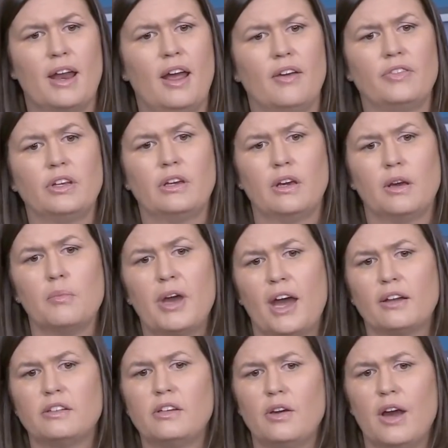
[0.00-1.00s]
I'd have to get
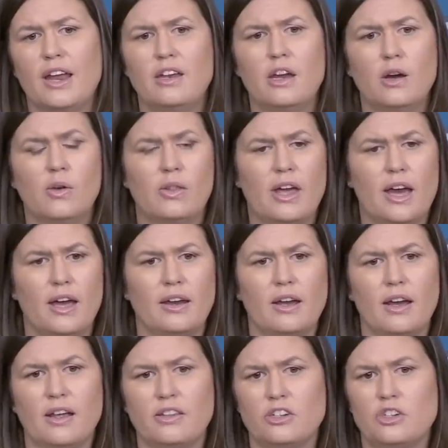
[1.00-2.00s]
back to you. I know
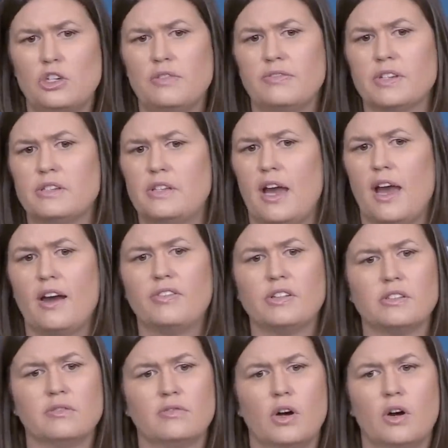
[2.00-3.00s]
that the chief of staff
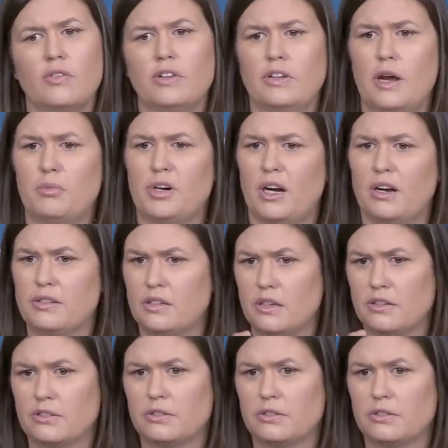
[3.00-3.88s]
is involved in that process.